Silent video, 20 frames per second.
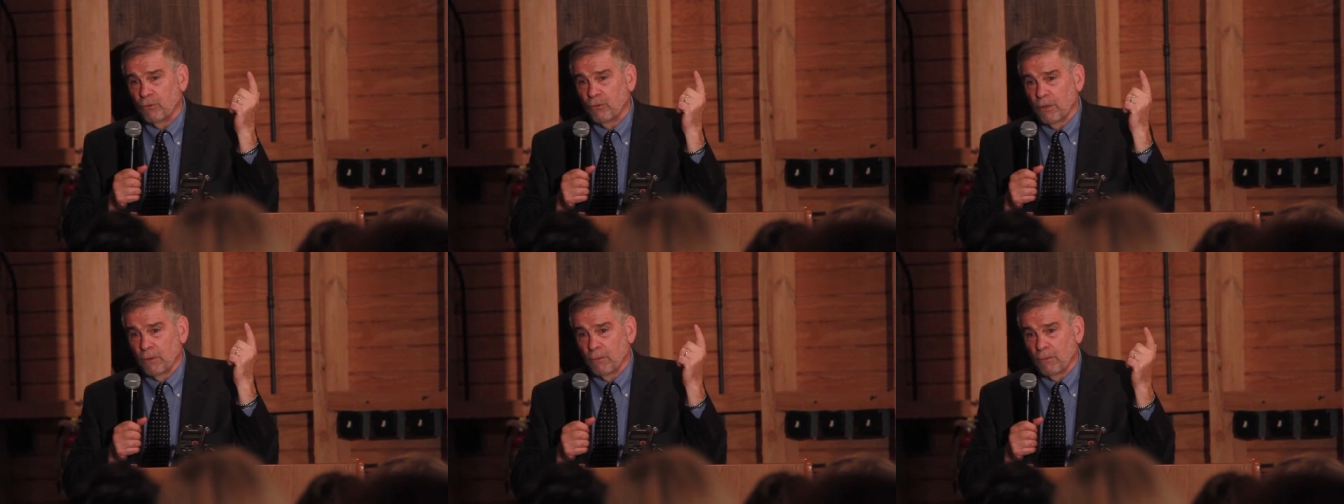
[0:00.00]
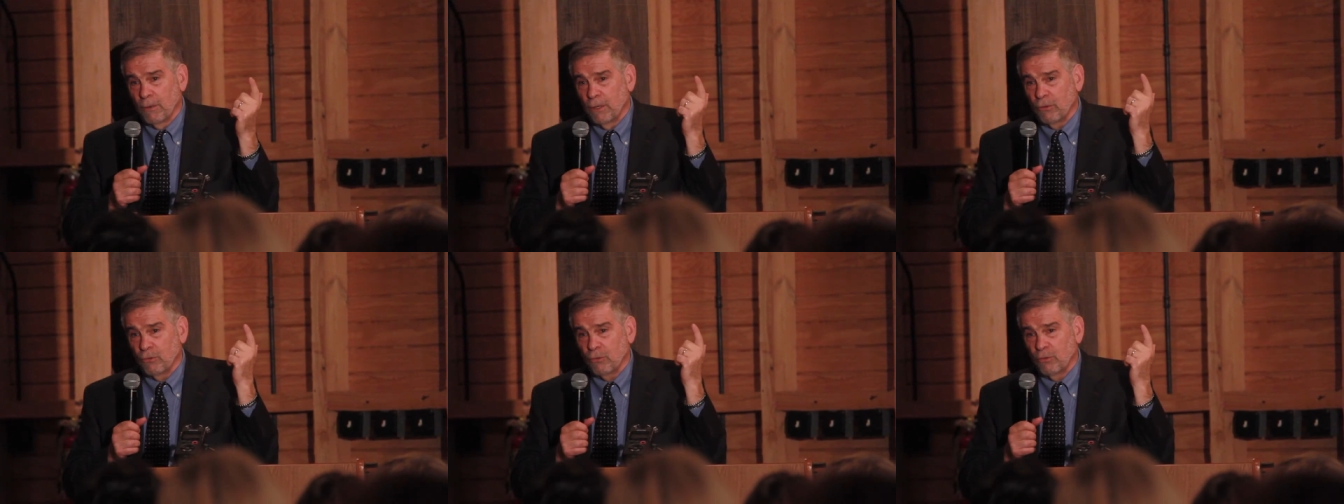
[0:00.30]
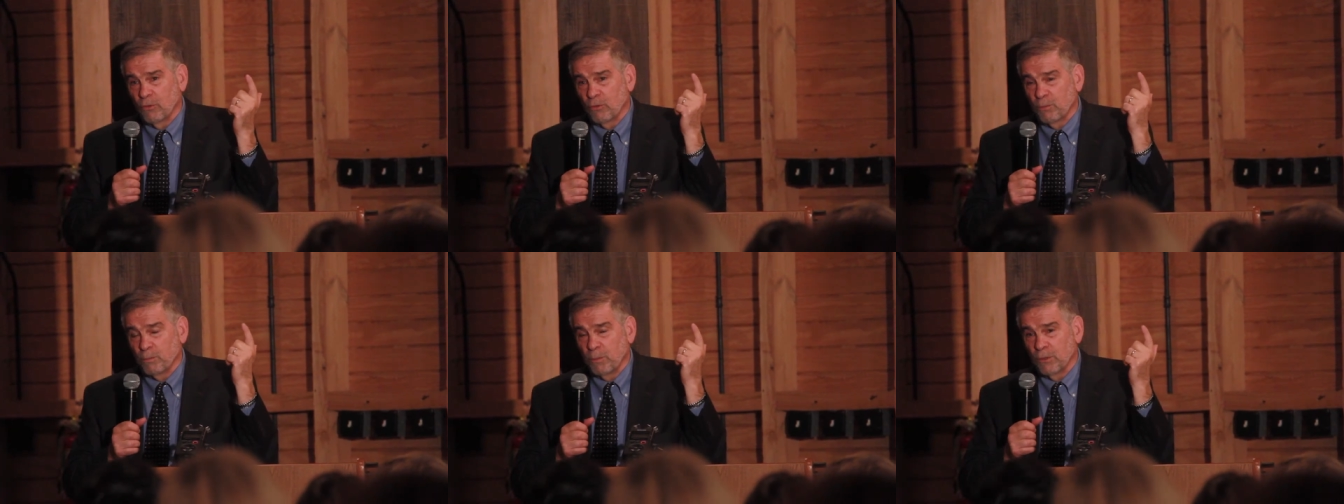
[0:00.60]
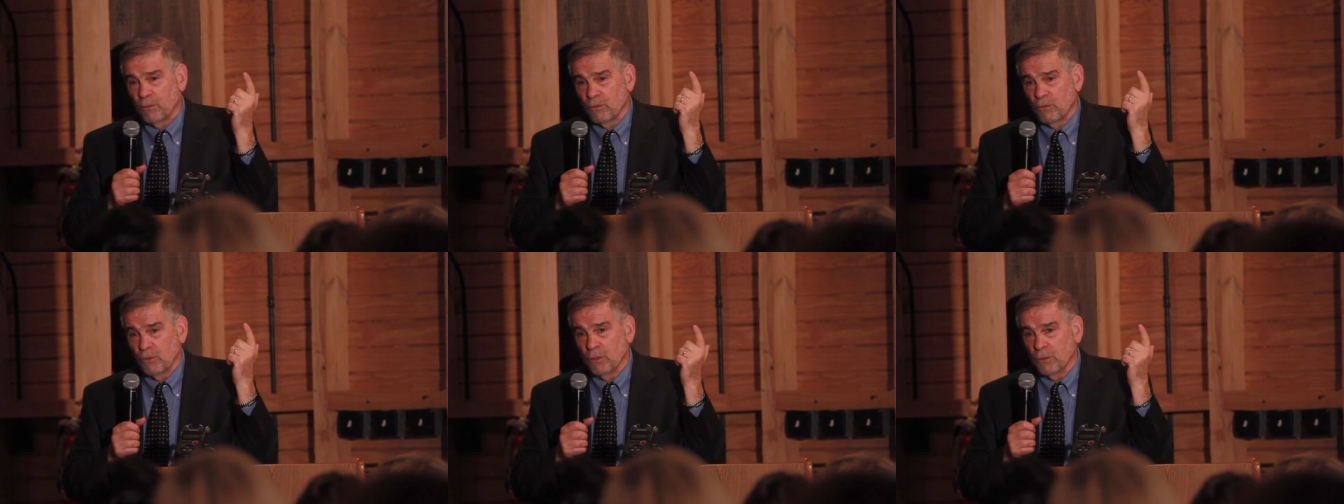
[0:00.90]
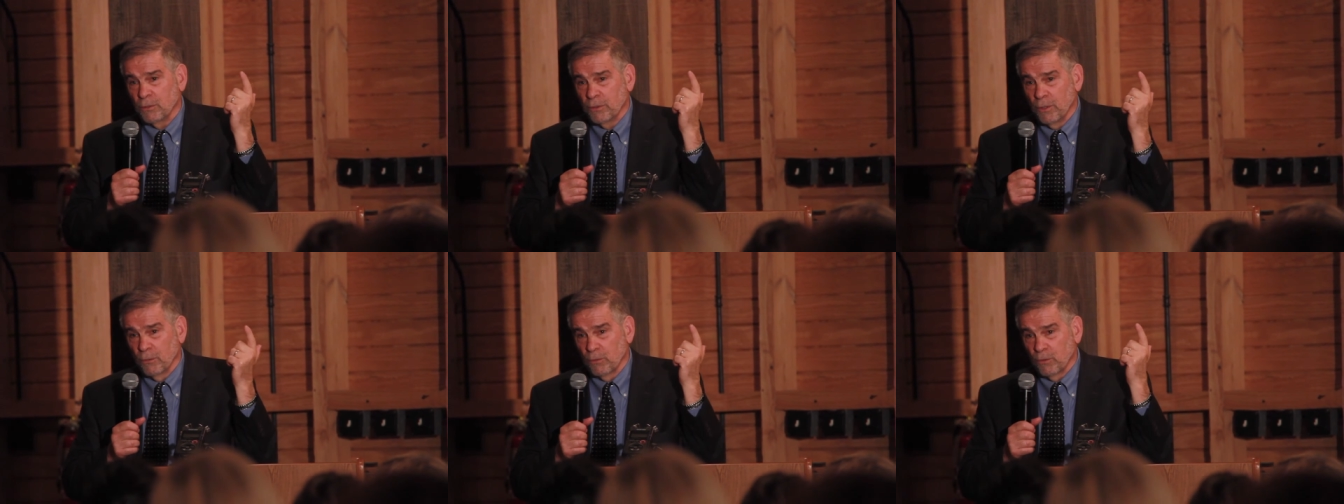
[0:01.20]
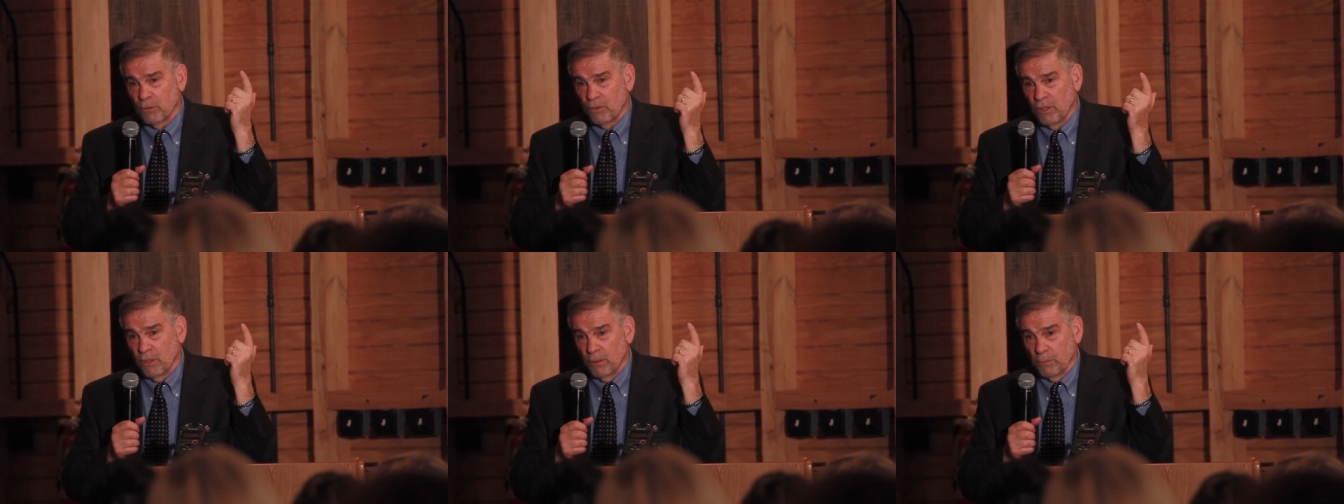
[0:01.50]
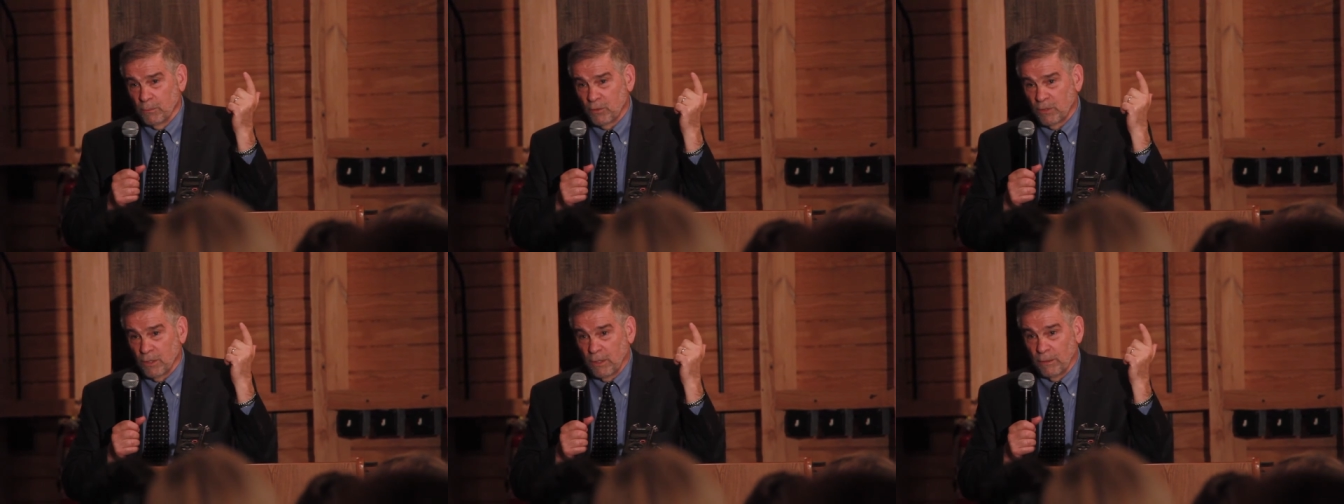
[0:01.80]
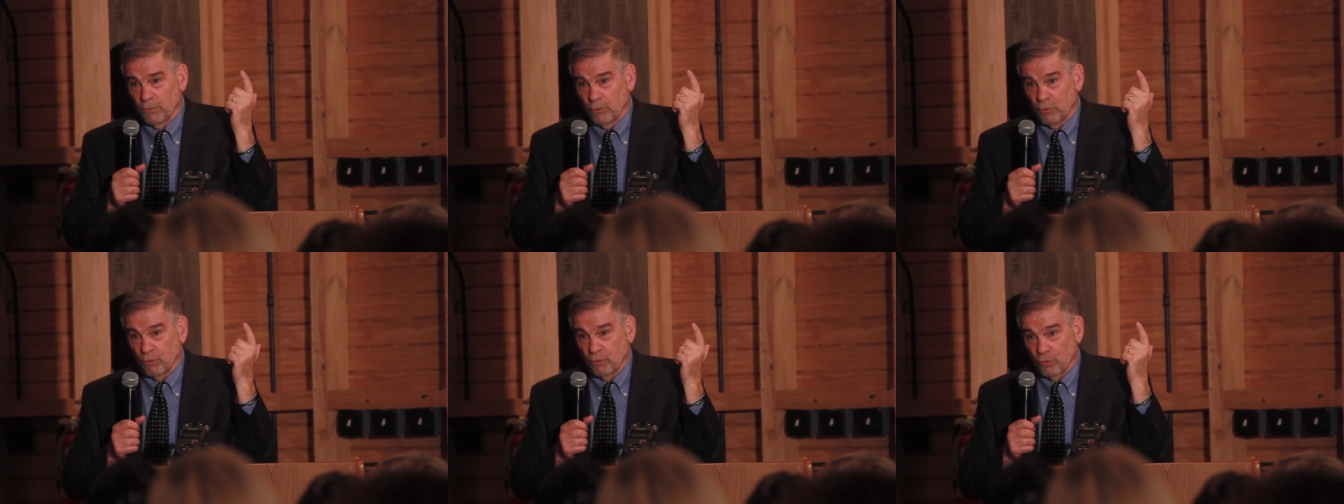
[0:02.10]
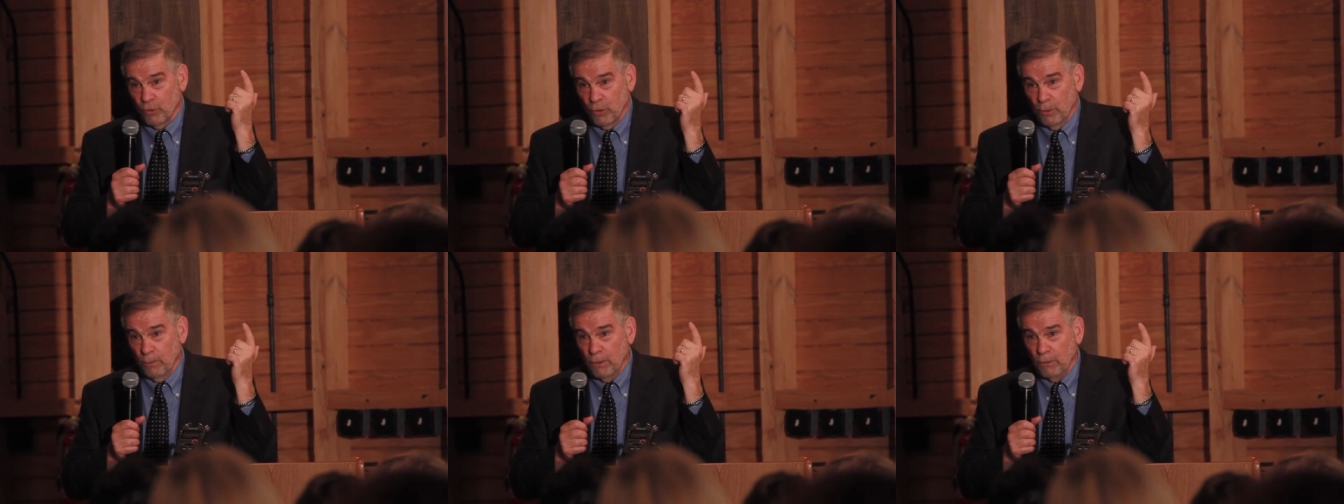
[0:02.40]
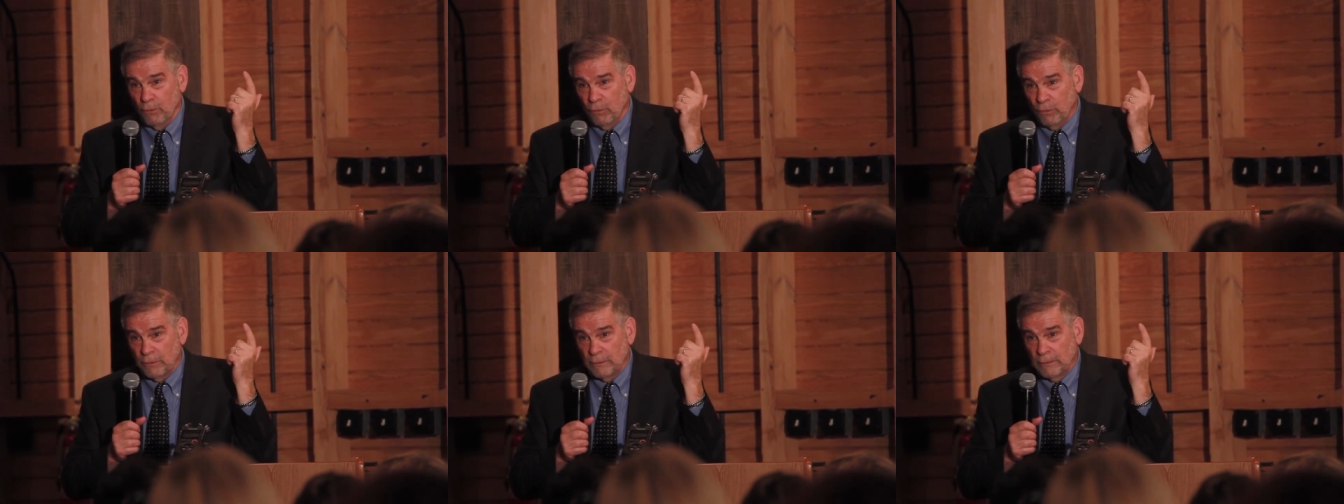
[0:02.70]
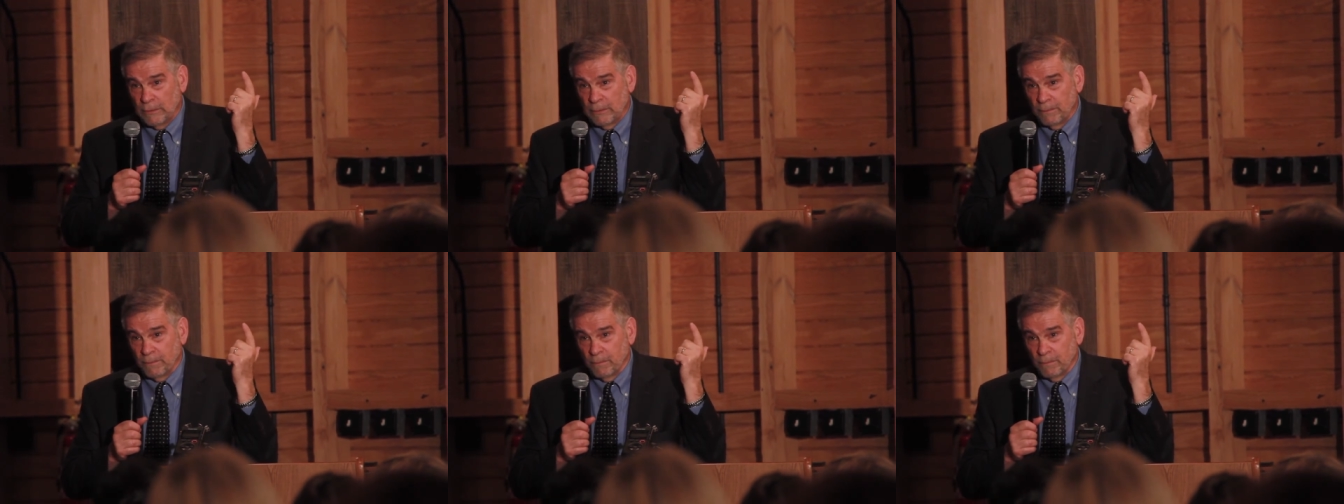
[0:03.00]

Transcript: generations but still don't see themselves as Germans.